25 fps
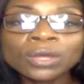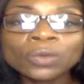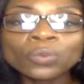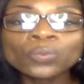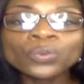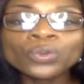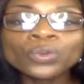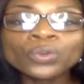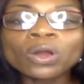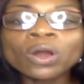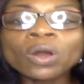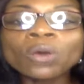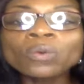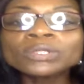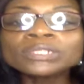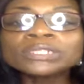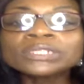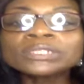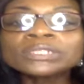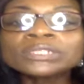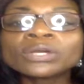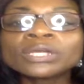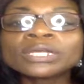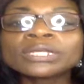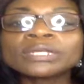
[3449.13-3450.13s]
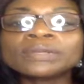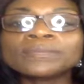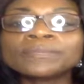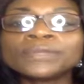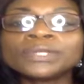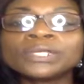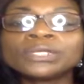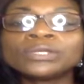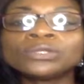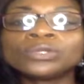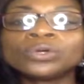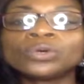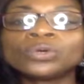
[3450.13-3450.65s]
We're always looking,
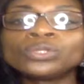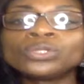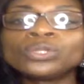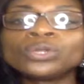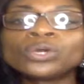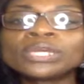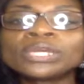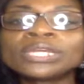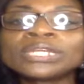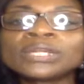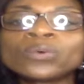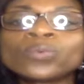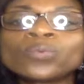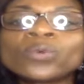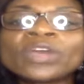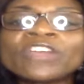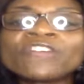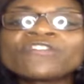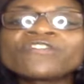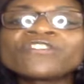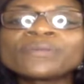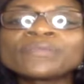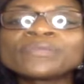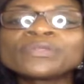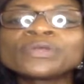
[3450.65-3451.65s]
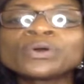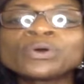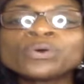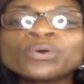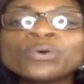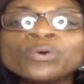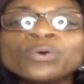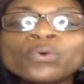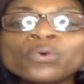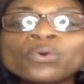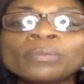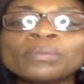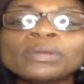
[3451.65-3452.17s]
you know, looking away from the
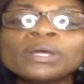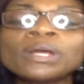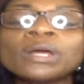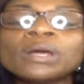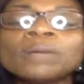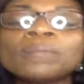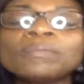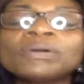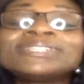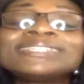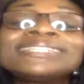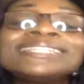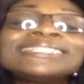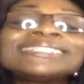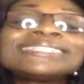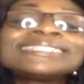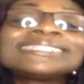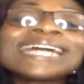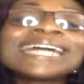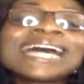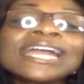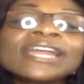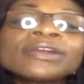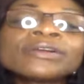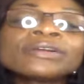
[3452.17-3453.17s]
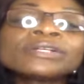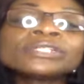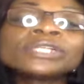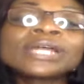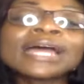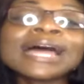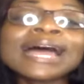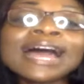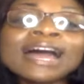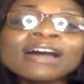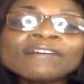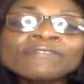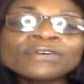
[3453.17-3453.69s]
home, but desire to
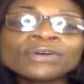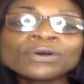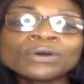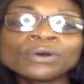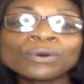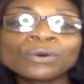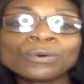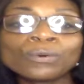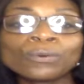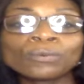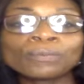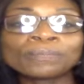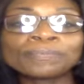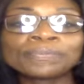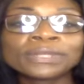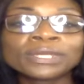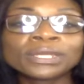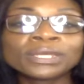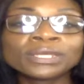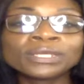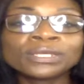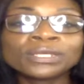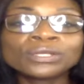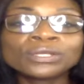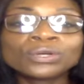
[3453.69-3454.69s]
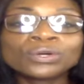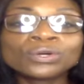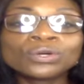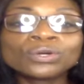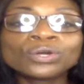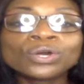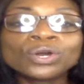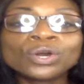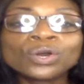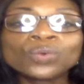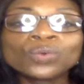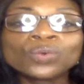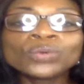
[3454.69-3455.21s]
have a home. You know,
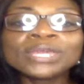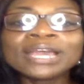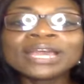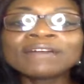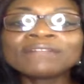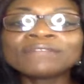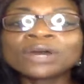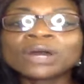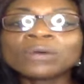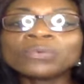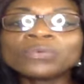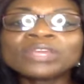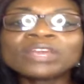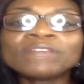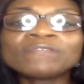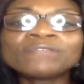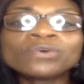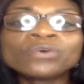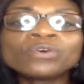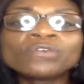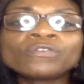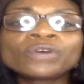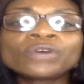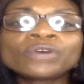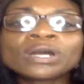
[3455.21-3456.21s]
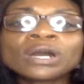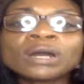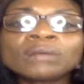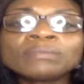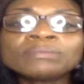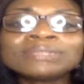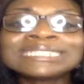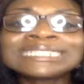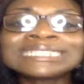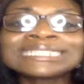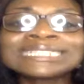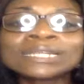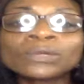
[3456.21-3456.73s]
we have we have overcome.
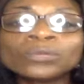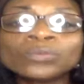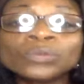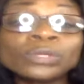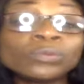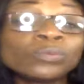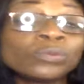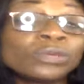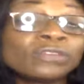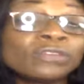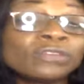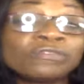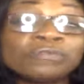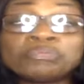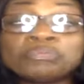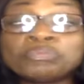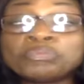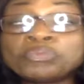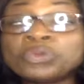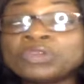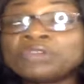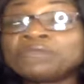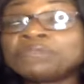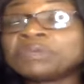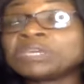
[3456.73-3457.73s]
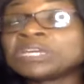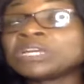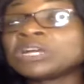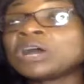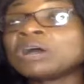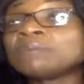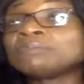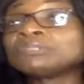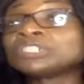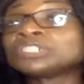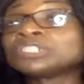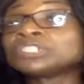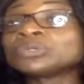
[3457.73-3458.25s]
We we've we've
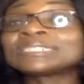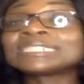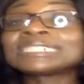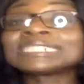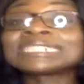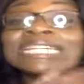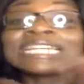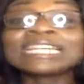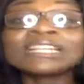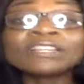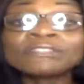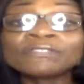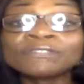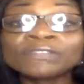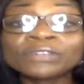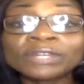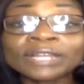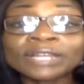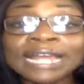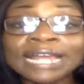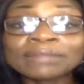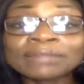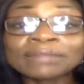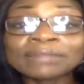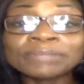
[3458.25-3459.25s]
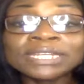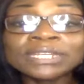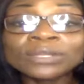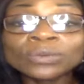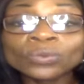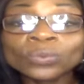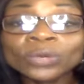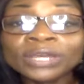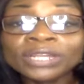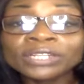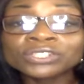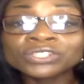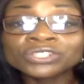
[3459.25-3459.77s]
become so skillful at being a
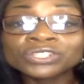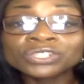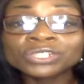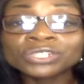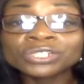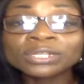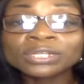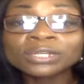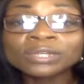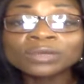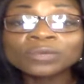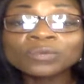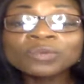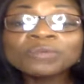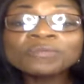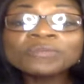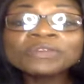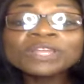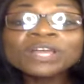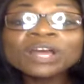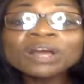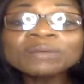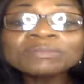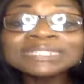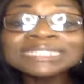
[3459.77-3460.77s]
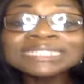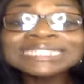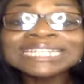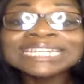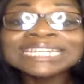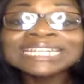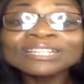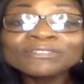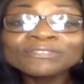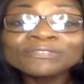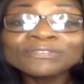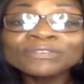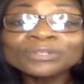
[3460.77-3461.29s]
witch. We've become
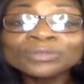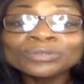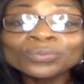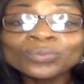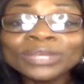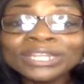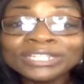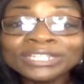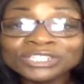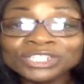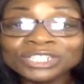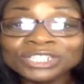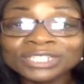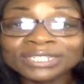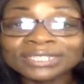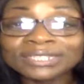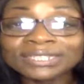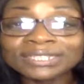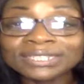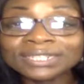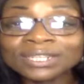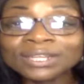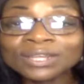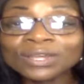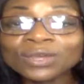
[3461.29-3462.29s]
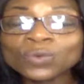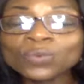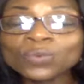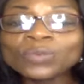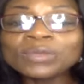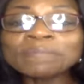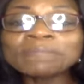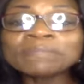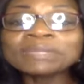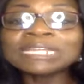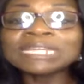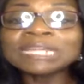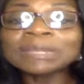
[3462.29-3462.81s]
skillful witches
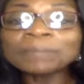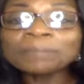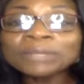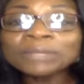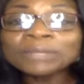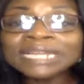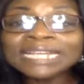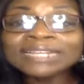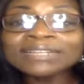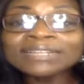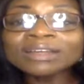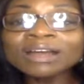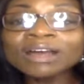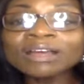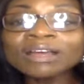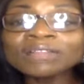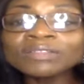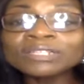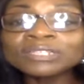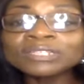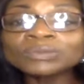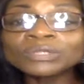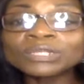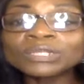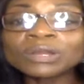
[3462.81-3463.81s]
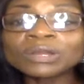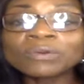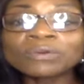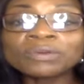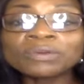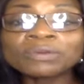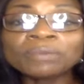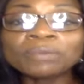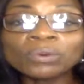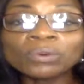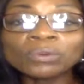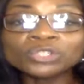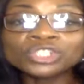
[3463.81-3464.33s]
we manipulate others with our
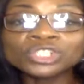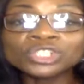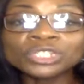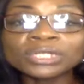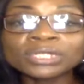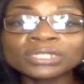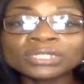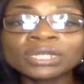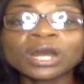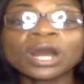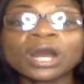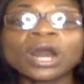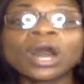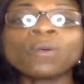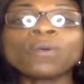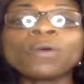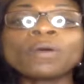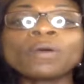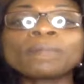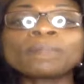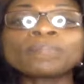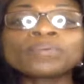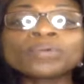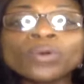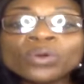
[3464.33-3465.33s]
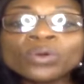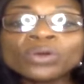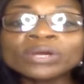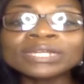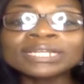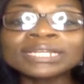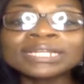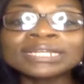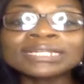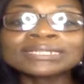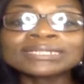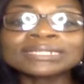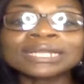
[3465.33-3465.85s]
emotion, our
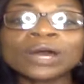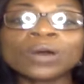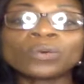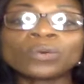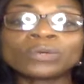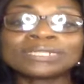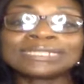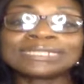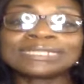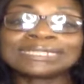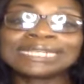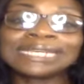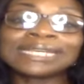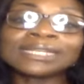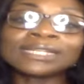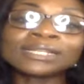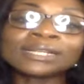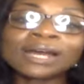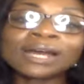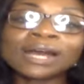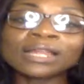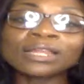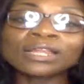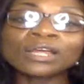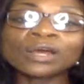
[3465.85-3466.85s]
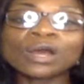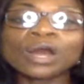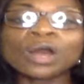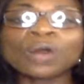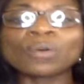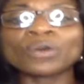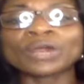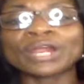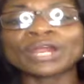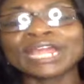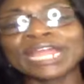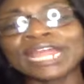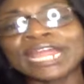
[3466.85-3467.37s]
brokenness, our skin color,
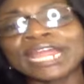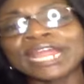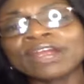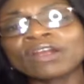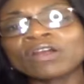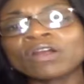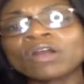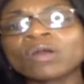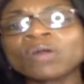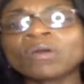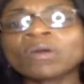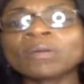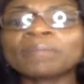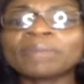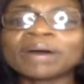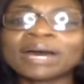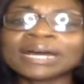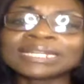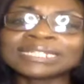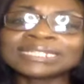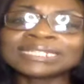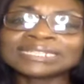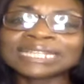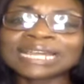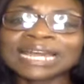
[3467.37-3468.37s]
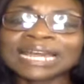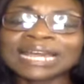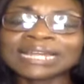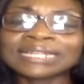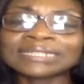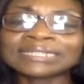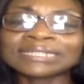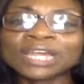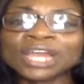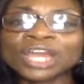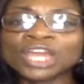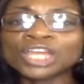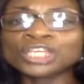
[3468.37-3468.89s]
our hair, our body
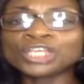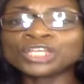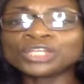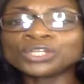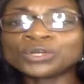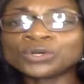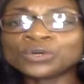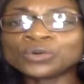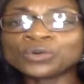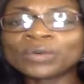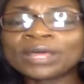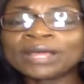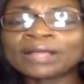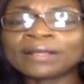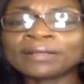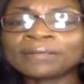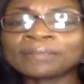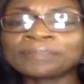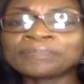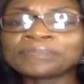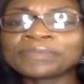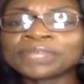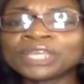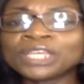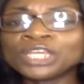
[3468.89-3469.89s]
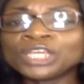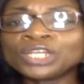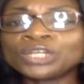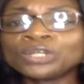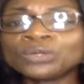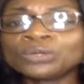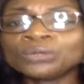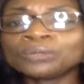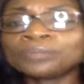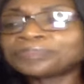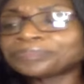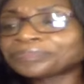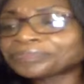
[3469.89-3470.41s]
size. You know, well, you
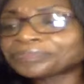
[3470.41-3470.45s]
know,